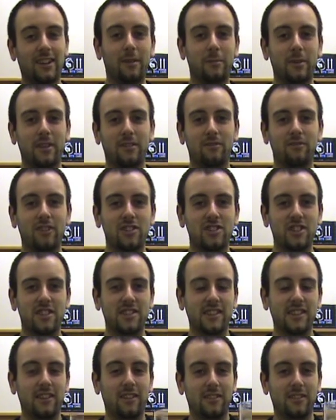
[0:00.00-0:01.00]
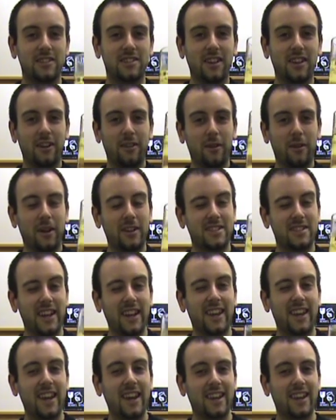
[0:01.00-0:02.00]
I'm gonna rush this along. So,
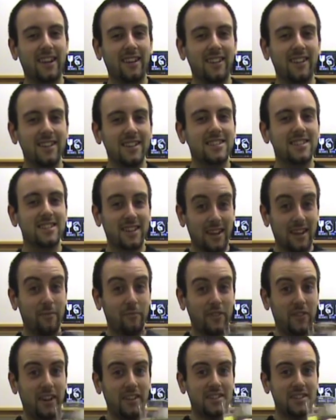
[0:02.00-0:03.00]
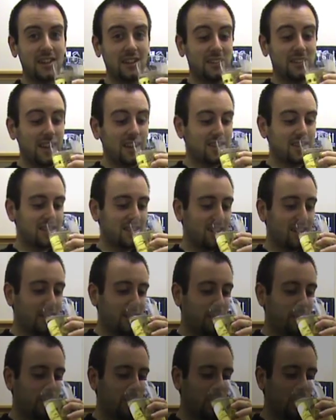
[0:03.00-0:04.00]
take care guys, until next
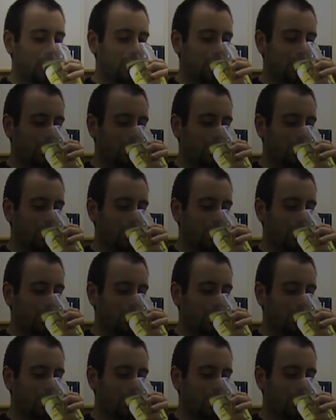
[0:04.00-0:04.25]
time.